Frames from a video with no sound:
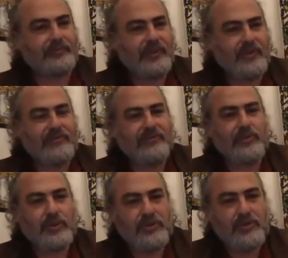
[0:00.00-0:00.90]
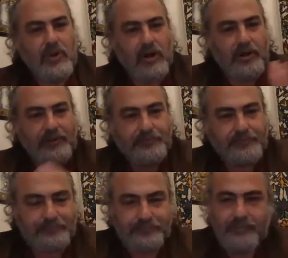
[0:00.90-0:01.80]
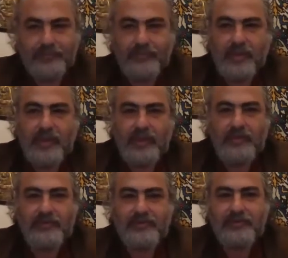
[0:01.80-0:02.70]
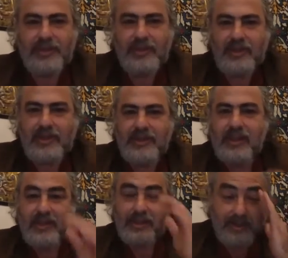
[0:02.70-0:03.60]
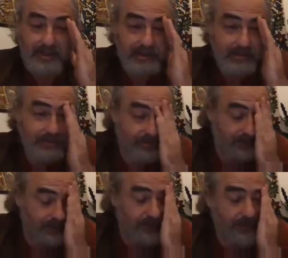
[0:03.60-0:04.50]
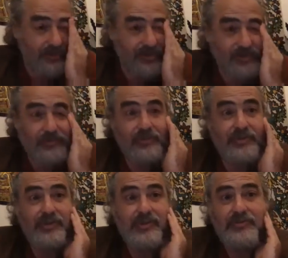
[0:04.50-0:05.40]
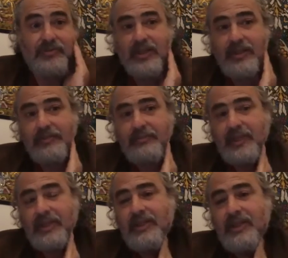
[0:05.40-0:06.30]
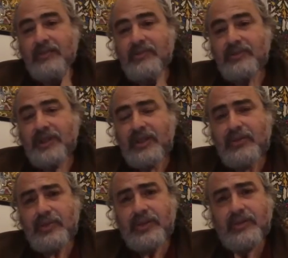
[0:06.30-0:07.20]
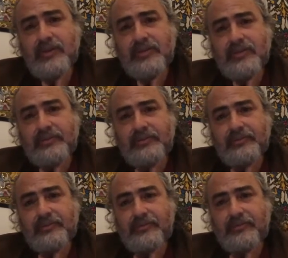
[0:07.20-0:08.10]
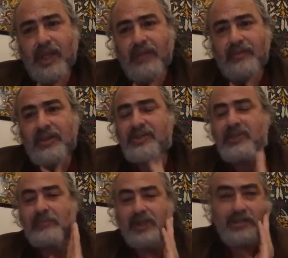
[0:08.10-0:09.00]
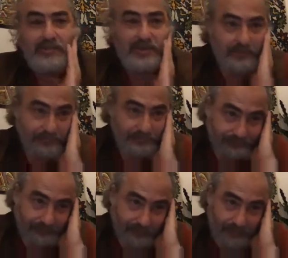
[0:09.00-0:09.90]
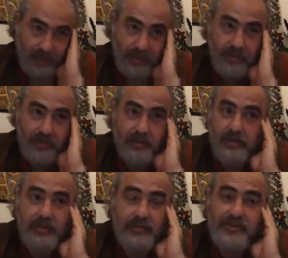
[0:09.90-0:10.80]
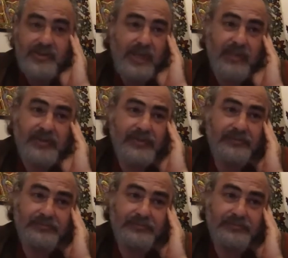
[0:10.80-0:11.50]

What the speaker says: of what you are. And for me, to tell you the truth, it's really many times really weird. I really sometimes stand